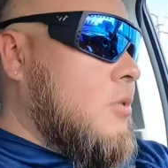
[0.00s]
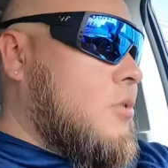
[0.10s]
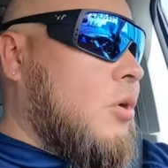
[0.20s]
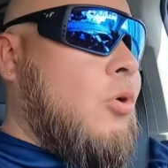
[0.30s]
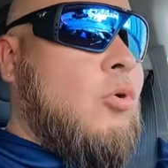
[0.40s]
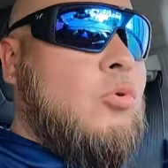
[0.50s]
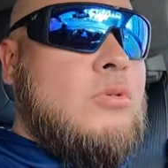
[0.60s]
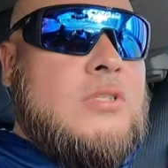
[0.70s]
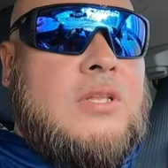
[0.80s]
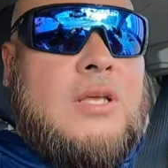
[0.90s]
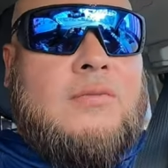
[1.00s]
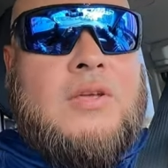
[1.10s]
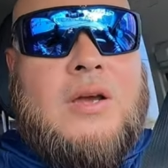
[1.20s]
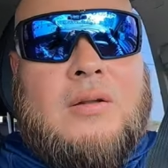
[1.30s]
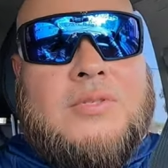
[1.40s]
So Steve,
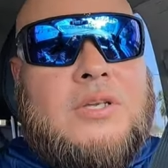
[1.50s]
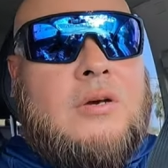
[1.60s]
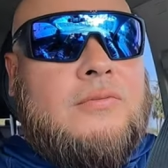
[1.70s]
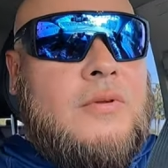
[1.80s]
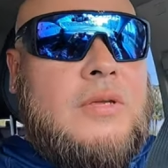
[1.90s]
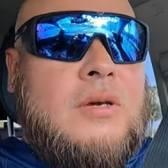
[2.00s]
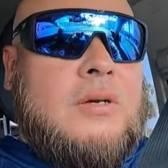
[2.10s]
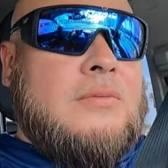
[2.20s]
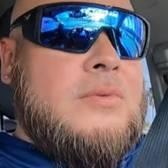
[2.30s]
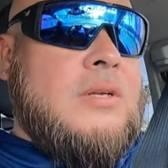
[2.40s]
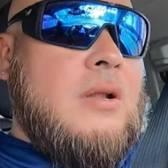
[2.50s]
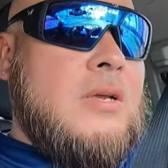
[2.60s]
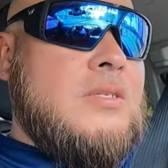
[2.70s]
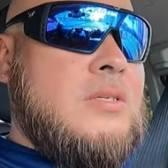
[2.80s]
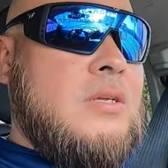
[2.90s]
he got himself a uh, a
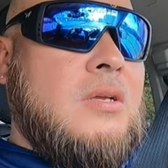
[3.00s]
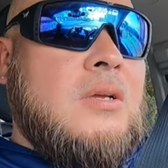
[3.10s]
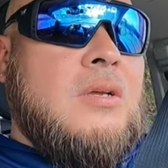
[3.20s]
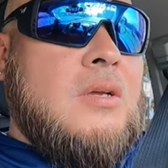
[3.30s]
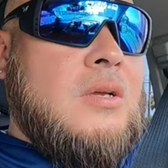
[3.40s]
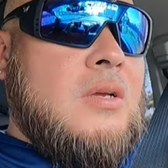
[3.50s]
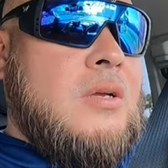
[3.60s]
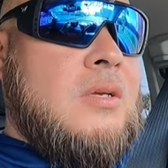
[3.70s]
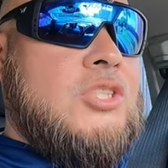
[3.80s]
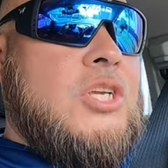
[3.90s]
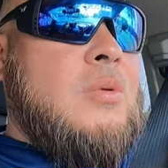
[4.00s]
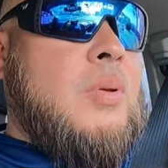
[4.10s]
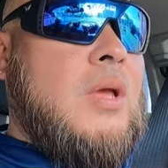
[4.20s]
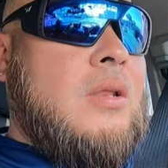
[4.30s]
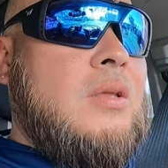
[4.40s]
nice
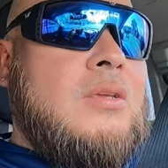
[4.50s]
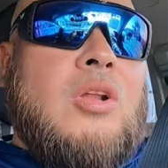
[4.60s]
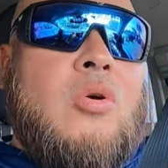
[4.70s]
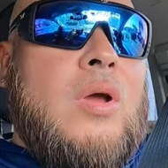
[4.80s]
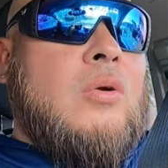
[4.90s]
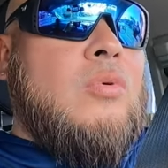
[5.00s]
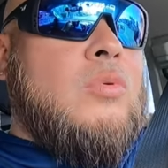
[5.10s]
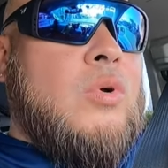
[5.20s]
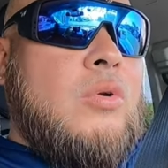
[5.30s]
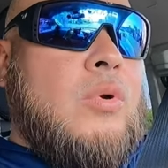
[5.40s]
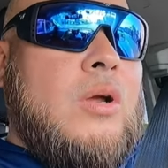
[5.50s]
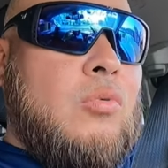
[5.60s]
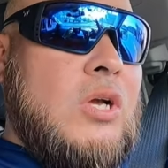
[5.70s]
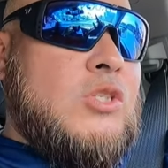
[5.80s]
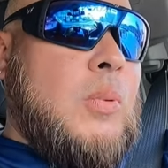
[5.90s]
sheephead, you know, and we went
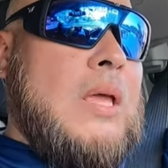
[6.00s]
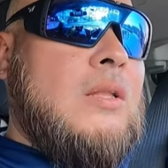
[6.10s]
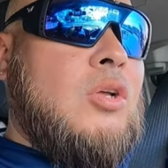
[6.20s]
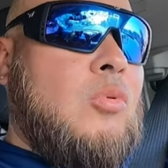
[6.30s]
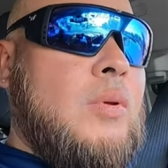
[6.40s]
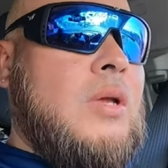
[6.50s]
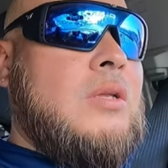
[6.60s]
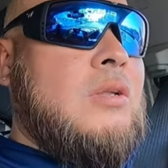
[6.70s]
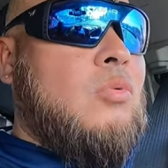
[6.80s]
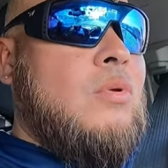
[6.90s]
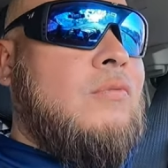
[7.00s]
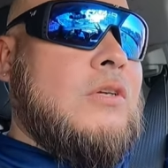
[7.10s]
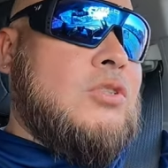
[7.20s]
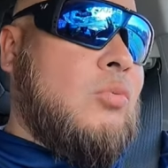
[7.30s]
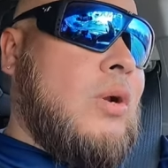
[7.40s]
around West Bay a little bit. You know, we
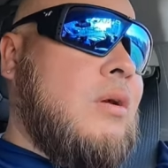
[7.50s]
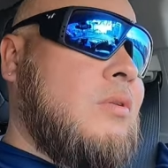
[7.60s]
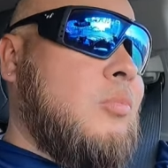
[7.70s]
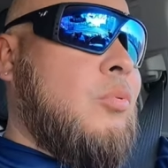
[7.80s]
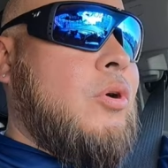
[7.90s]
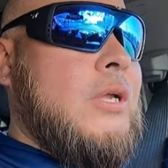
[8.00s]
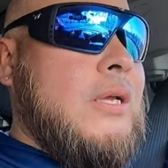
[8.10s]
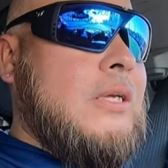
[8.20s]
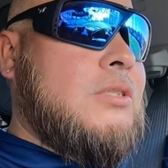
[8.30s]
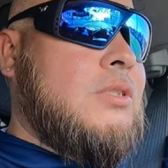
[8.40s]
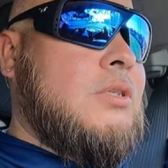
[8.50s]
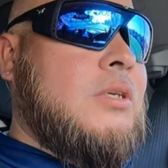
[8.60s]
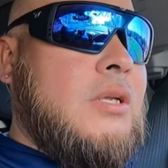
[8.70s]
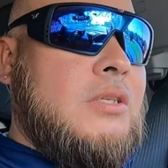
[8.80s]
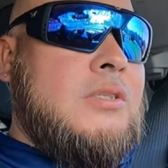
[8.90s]
fished around the bridge and,
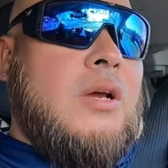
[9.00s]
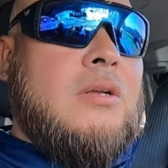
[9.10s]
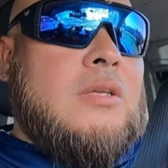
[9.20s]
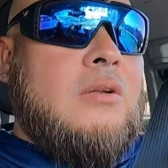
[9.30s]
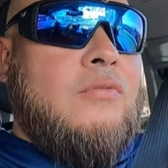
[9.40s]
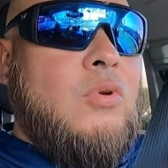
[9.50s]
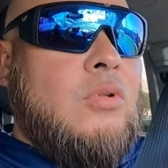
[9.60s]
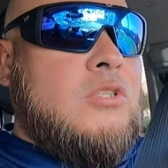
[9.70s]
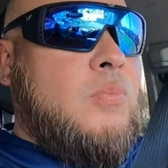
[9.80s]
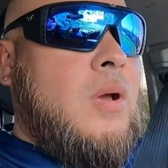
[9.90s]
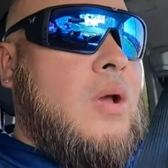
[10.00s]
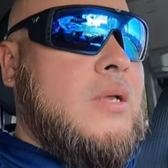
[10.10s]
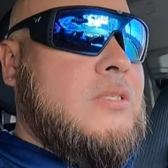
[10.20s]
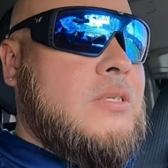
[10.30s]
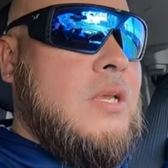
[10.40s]
and ducked in a few other
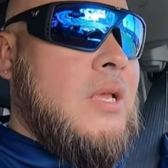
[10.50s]
spots.